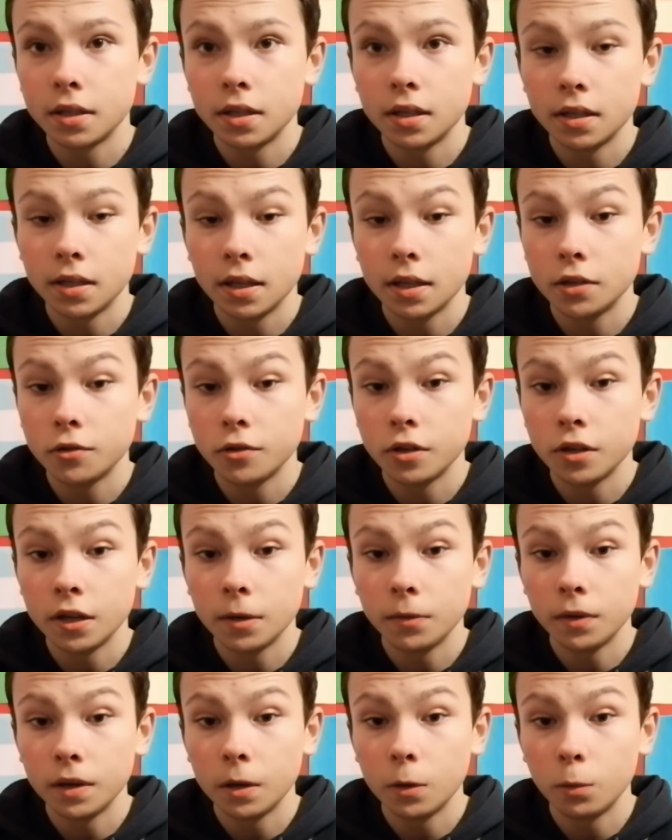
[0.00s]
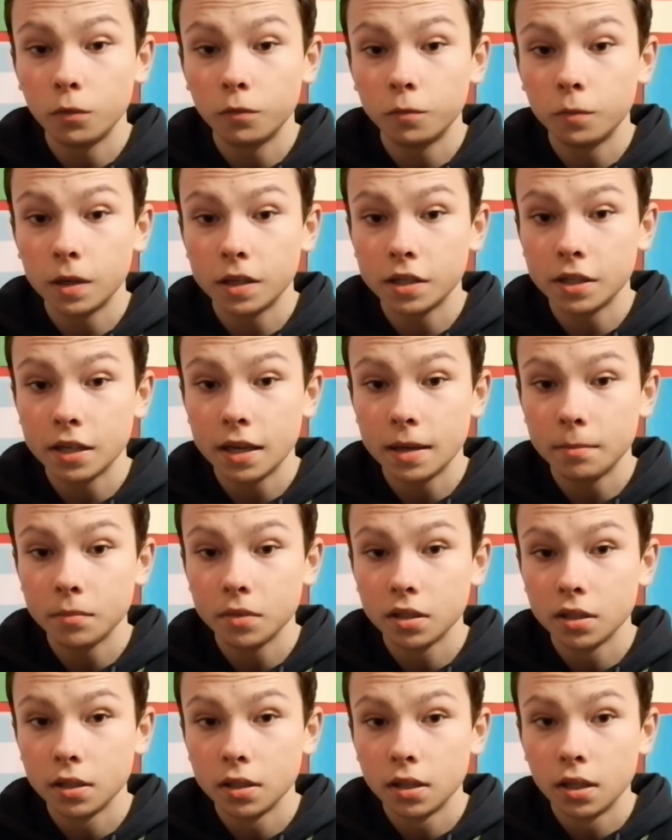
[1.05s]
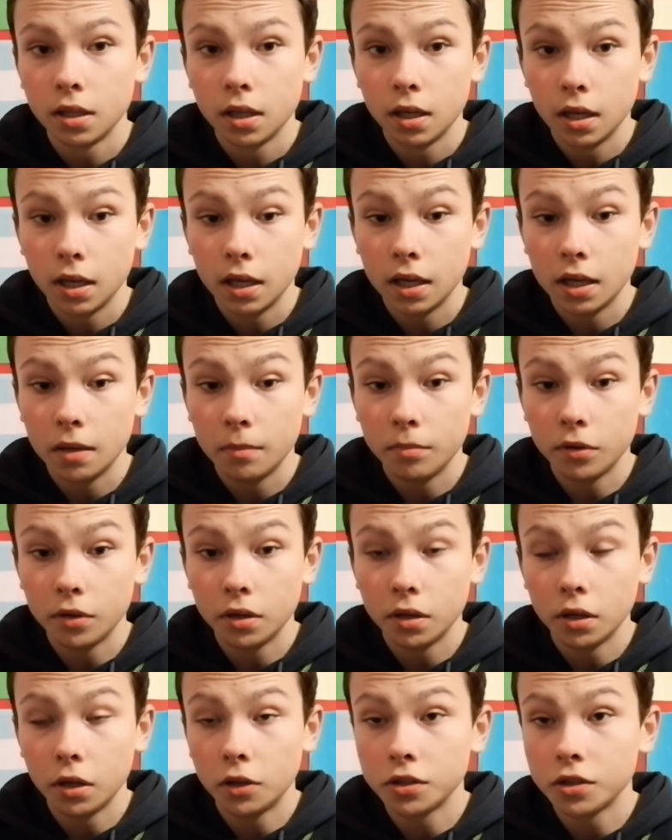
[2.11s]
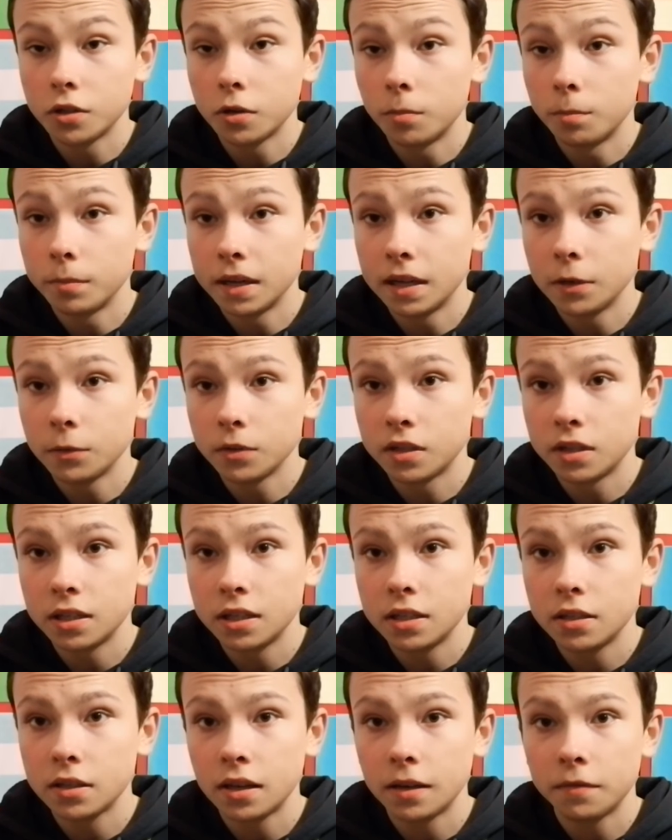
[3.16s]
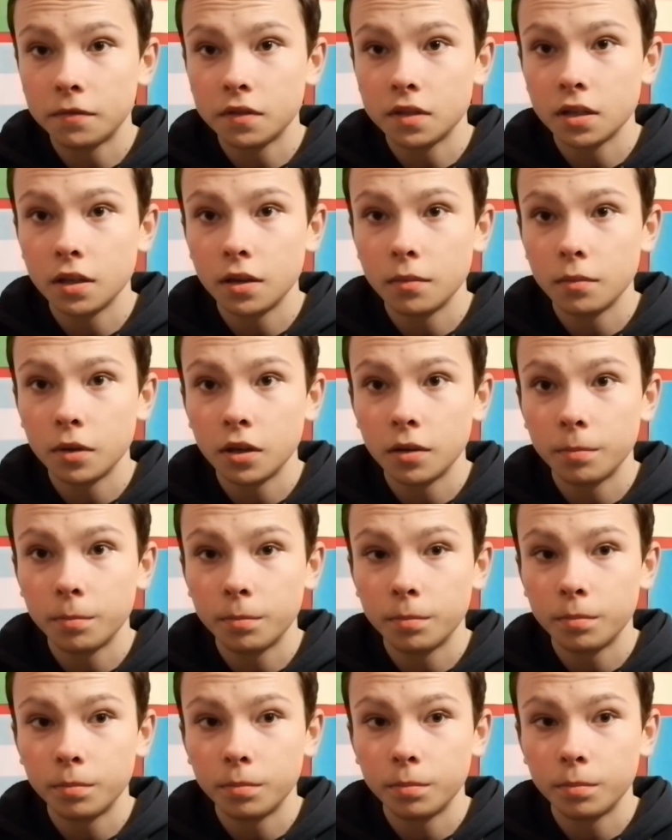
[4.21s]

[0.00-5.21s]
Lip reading: They drew 0-0 with West Ham, but lost on penalties after a